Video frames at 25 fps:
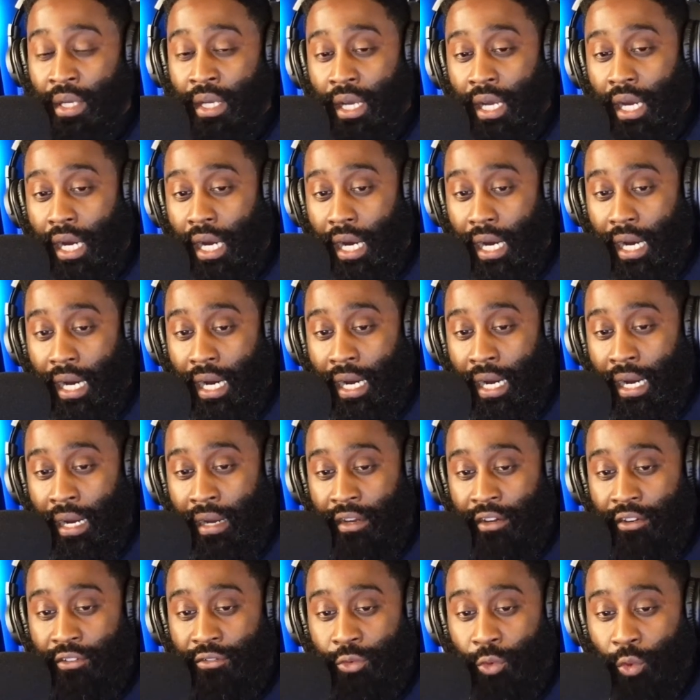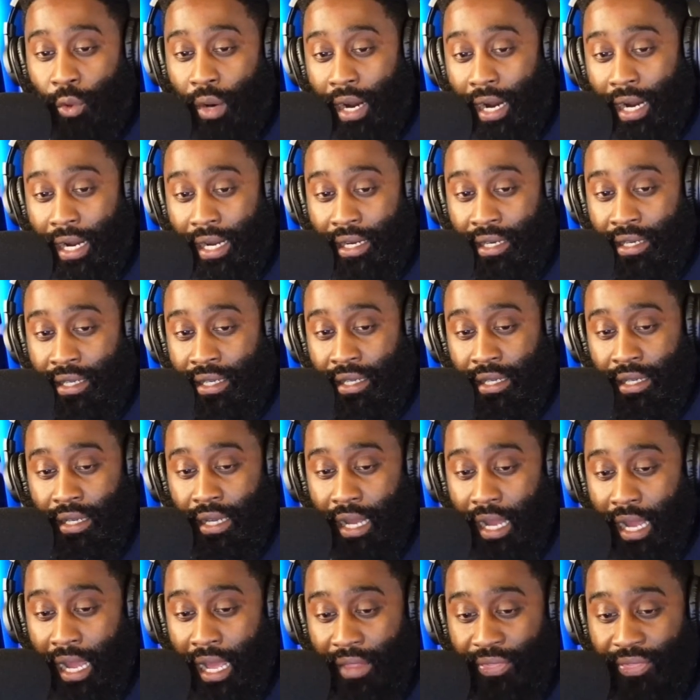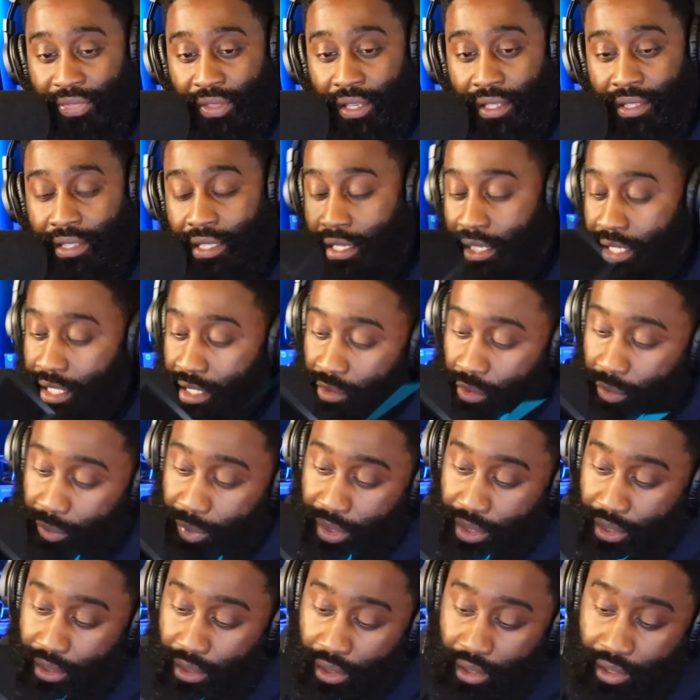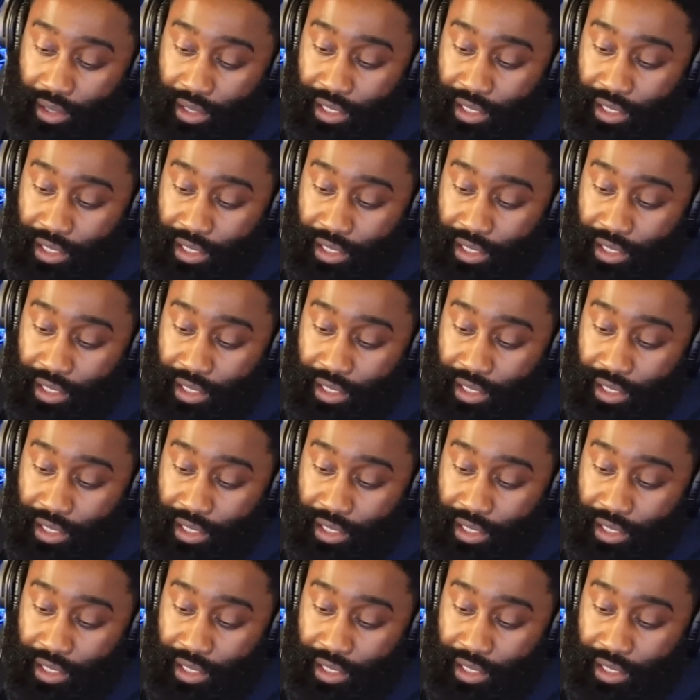uh, Fuaga, I think that he will be gone.